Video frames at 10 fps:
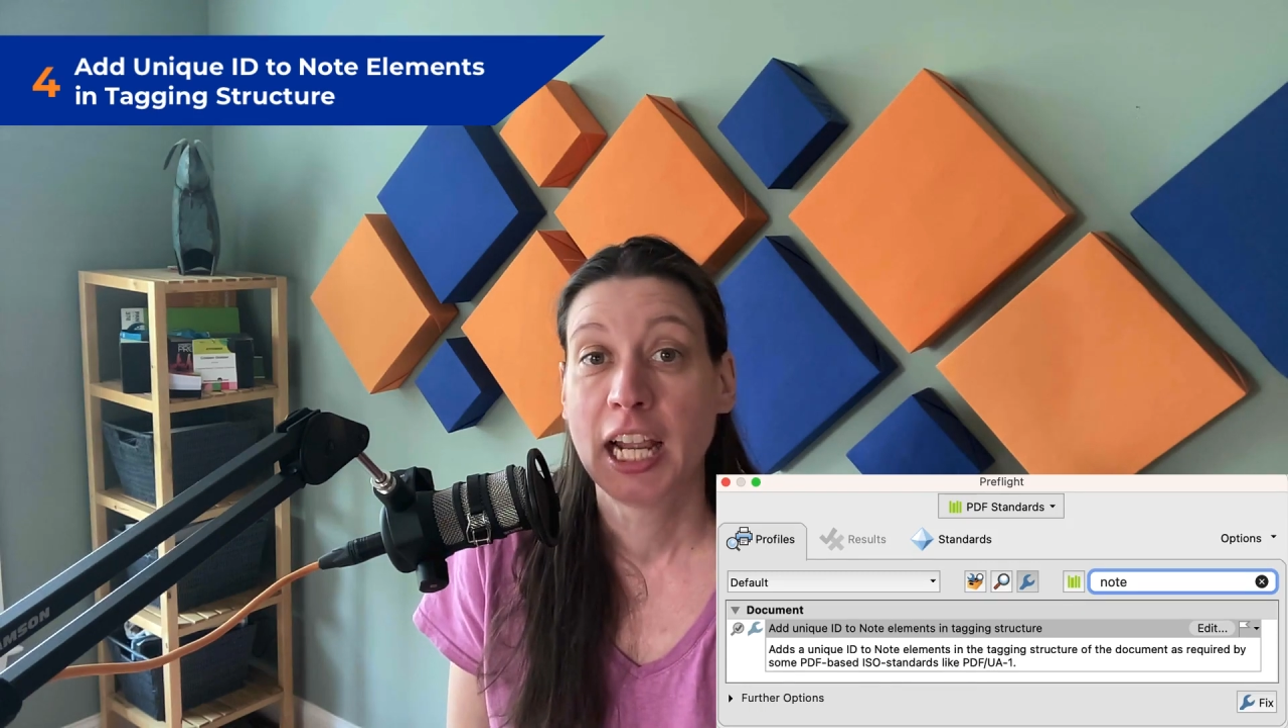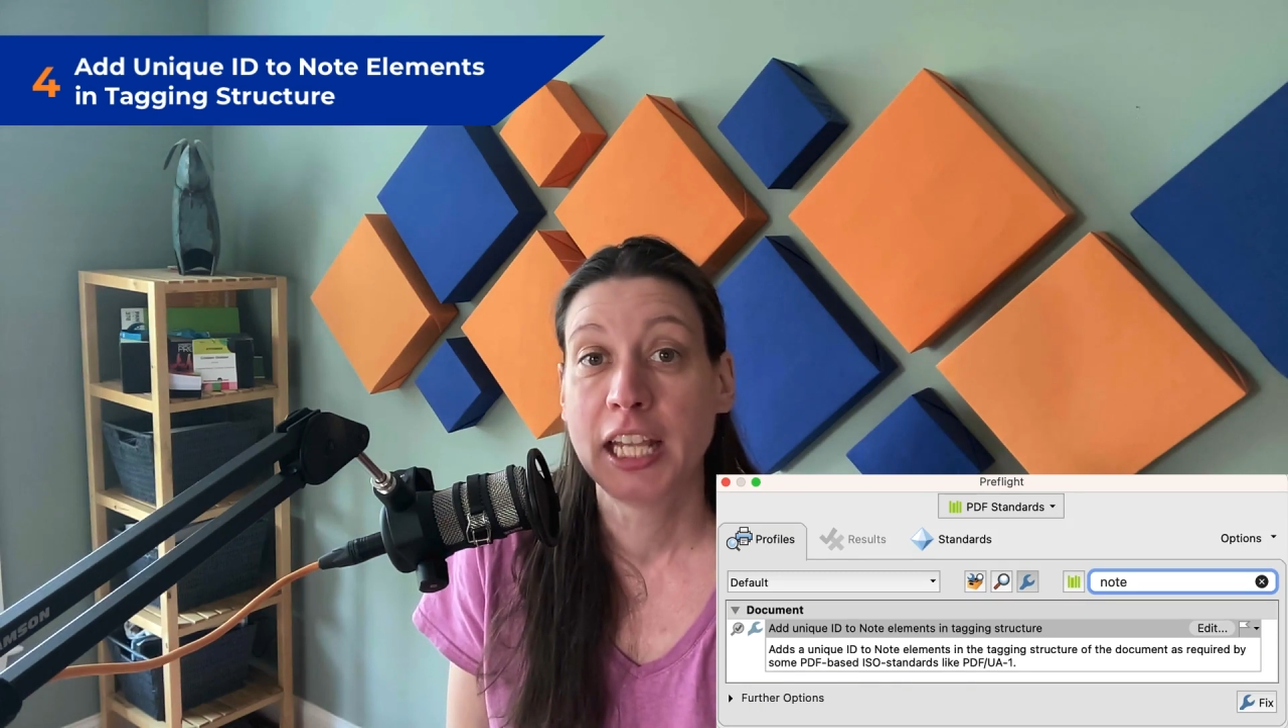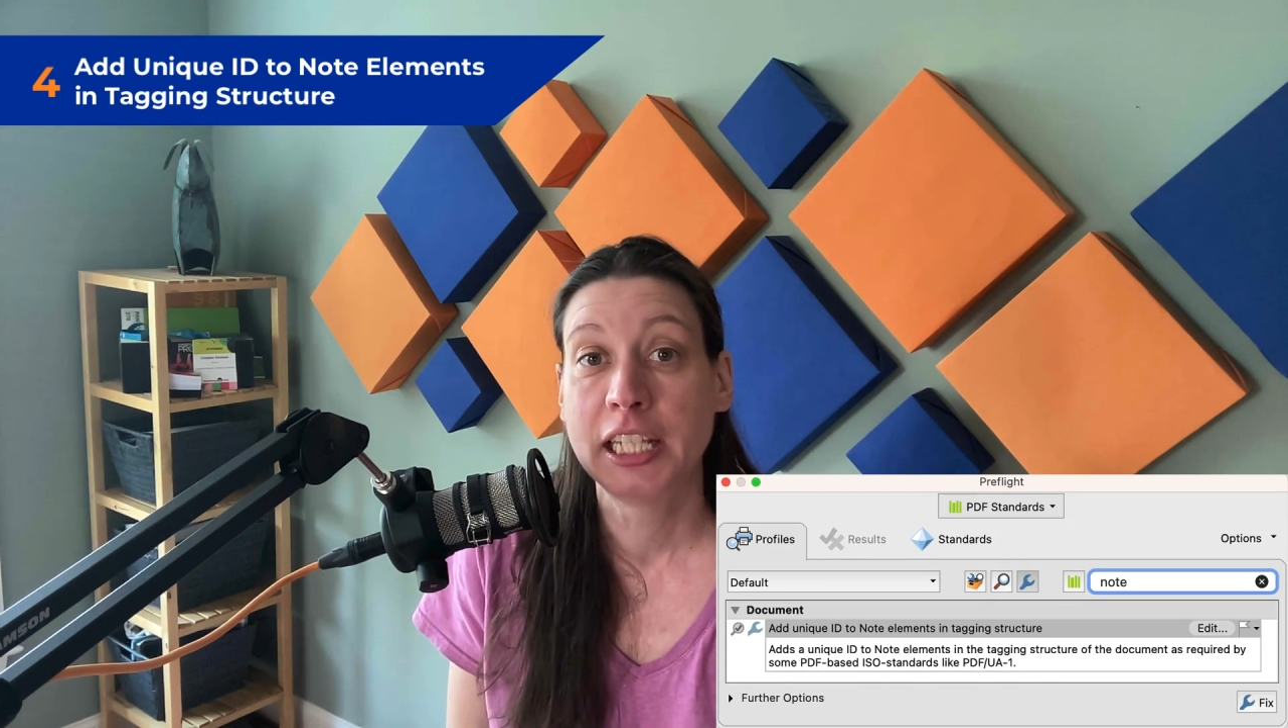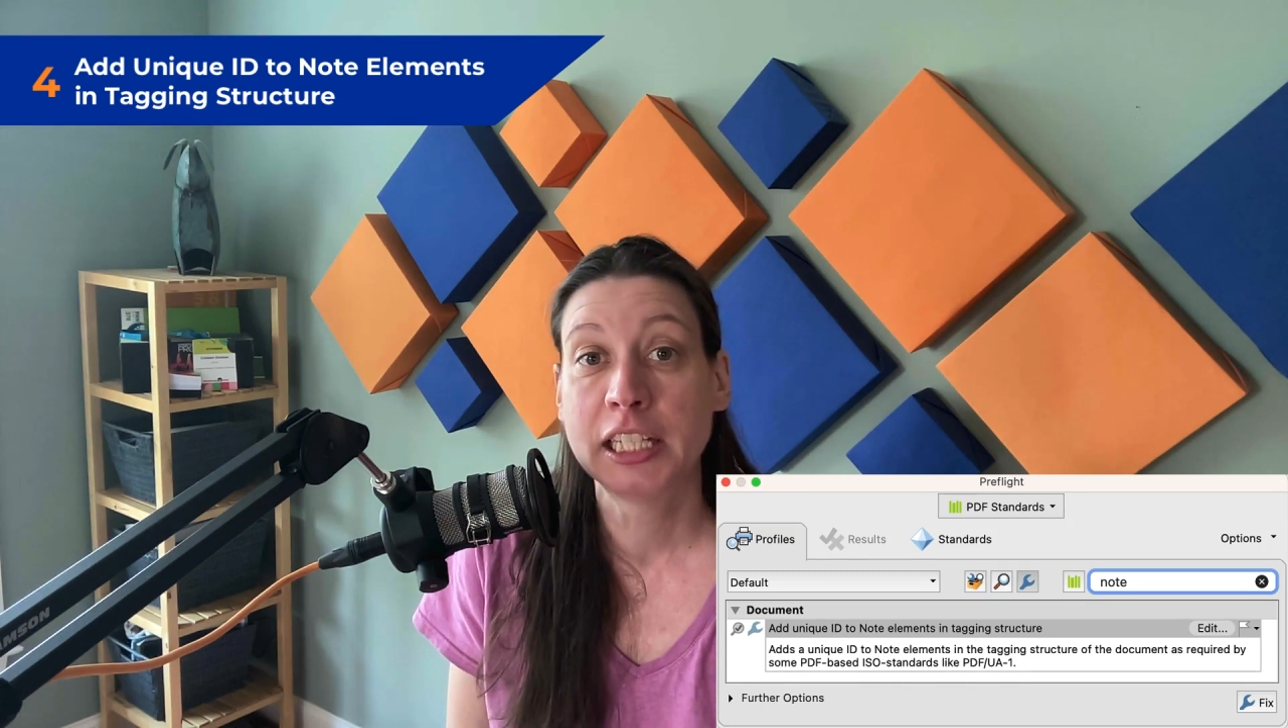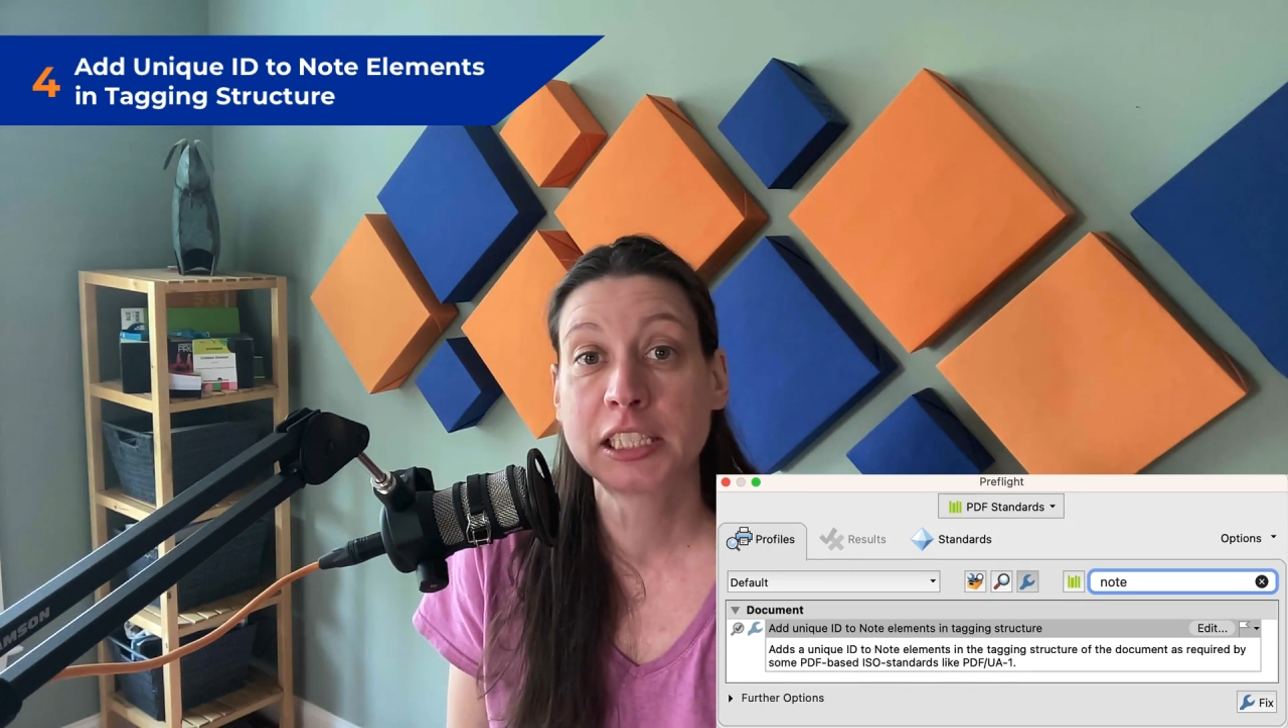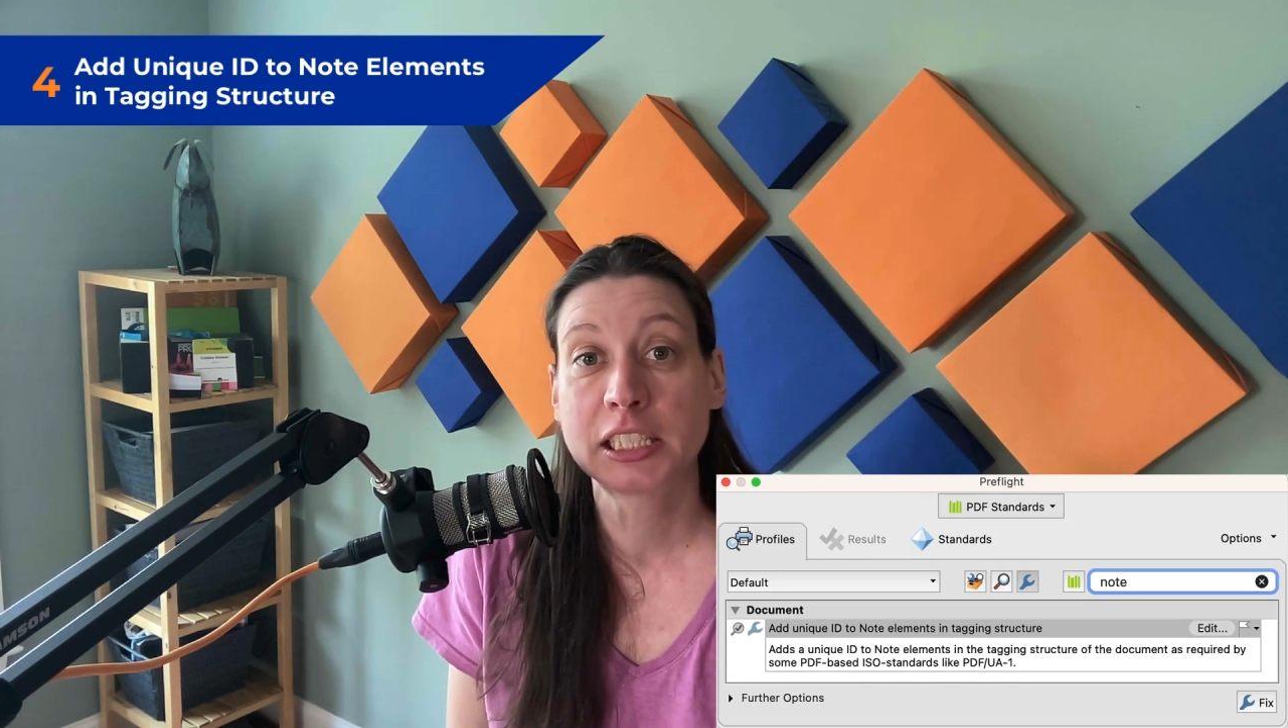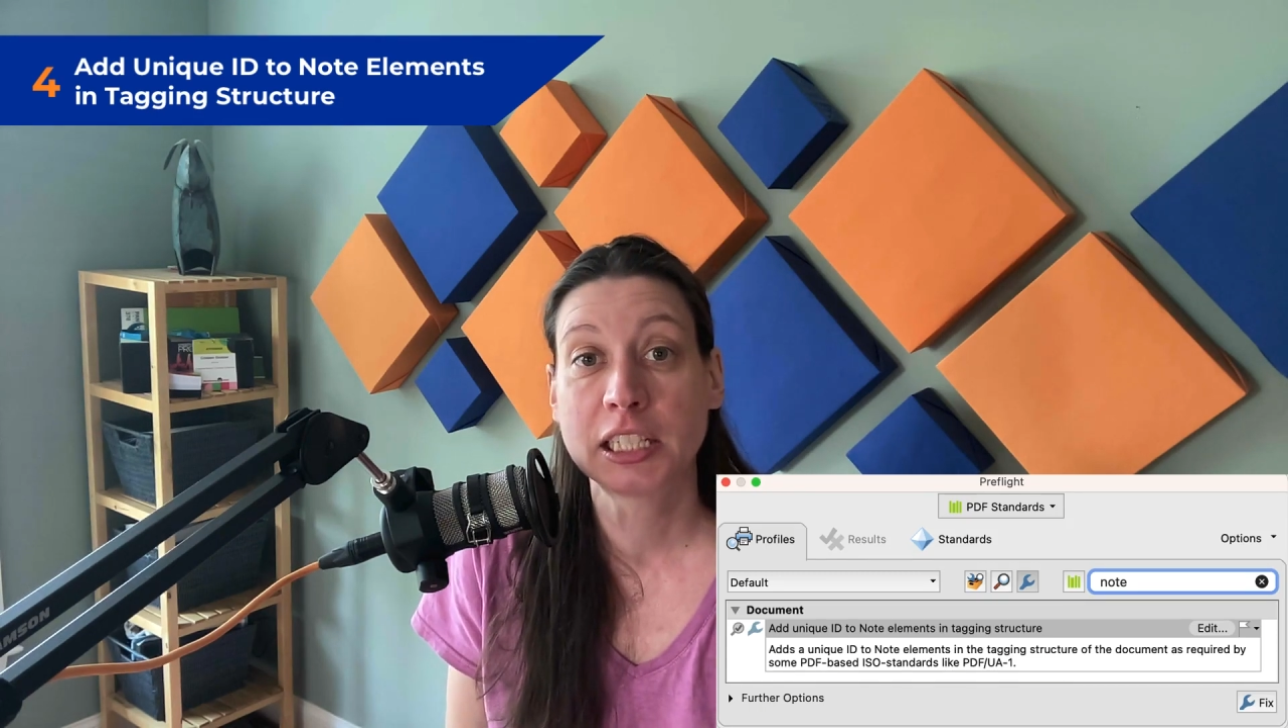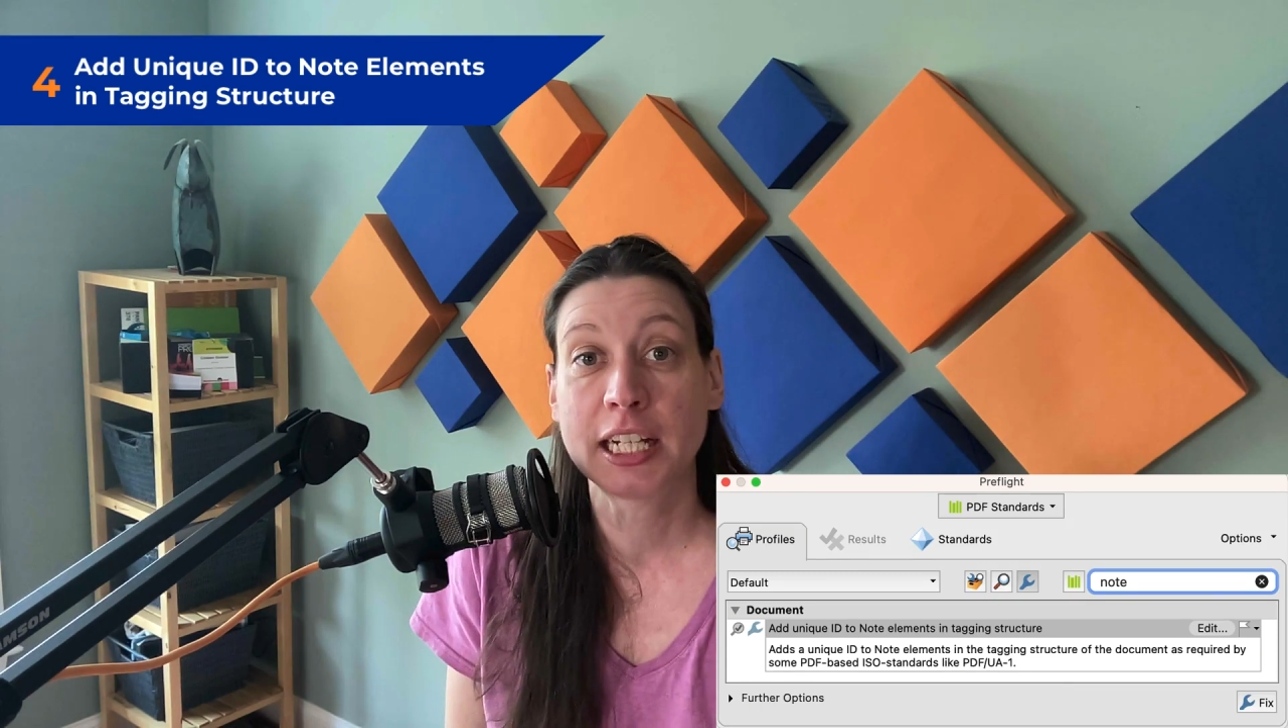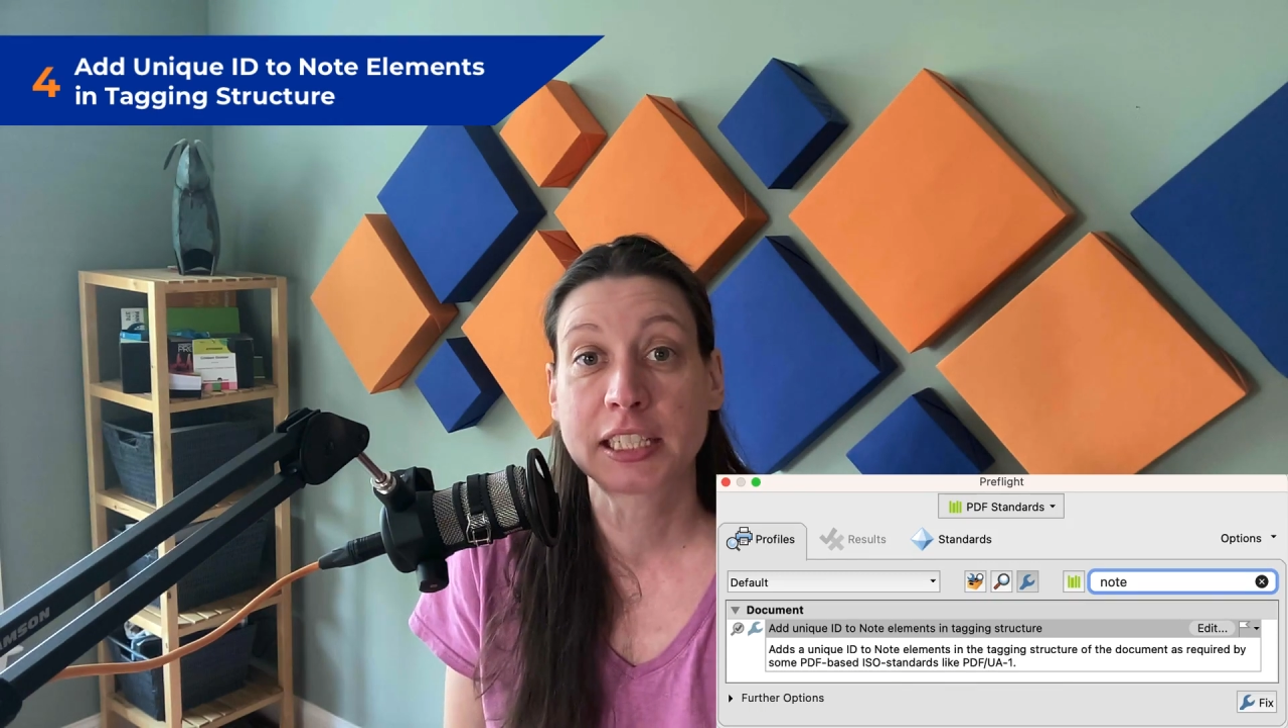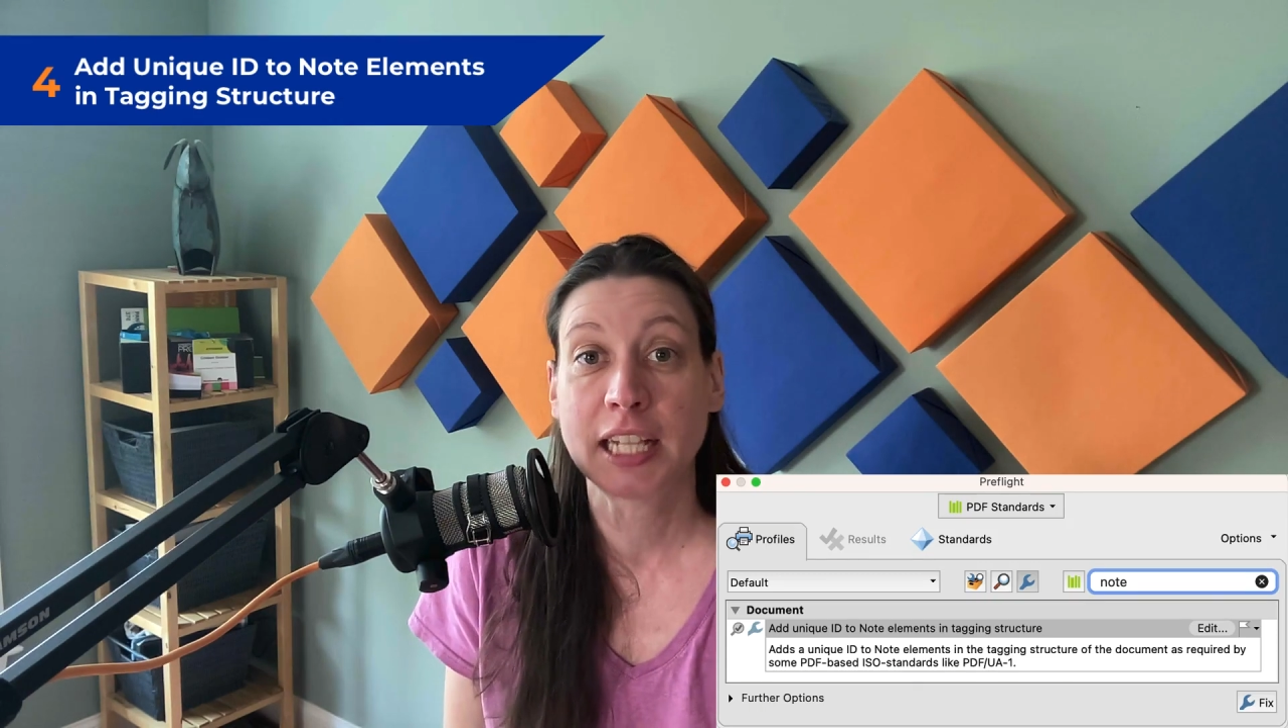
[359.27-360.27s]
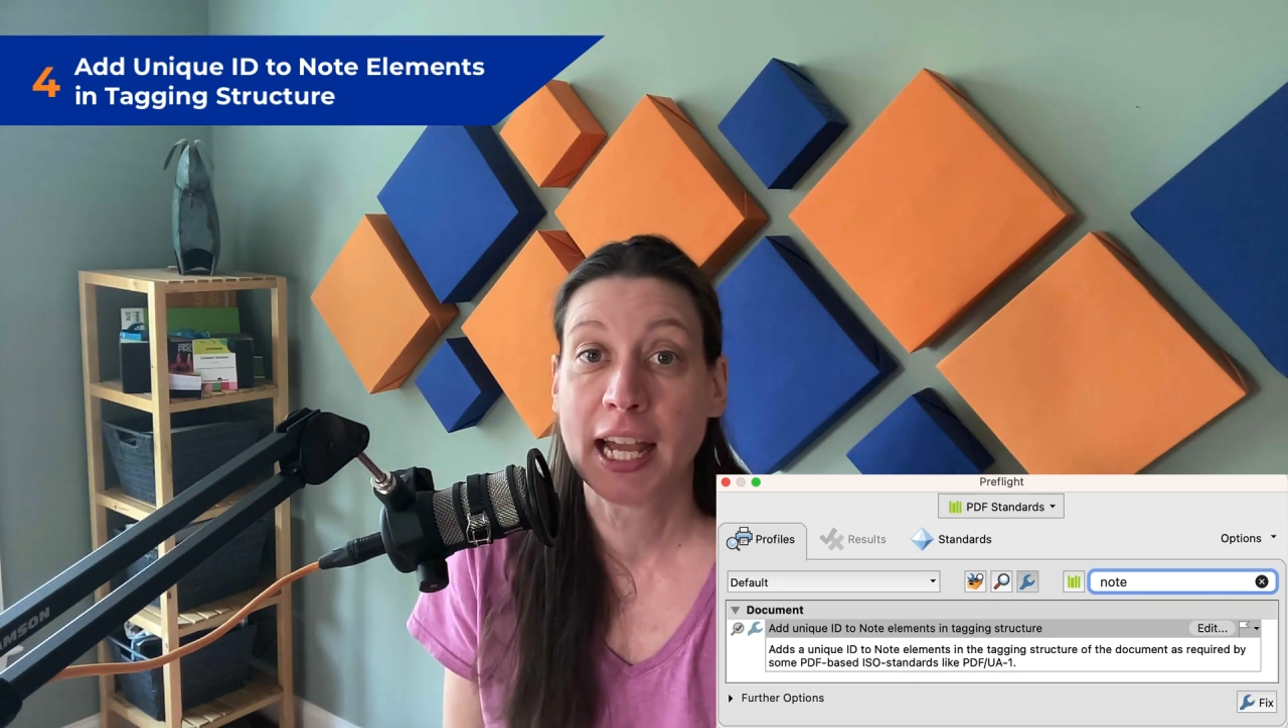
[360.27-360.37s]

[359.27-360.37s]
and then select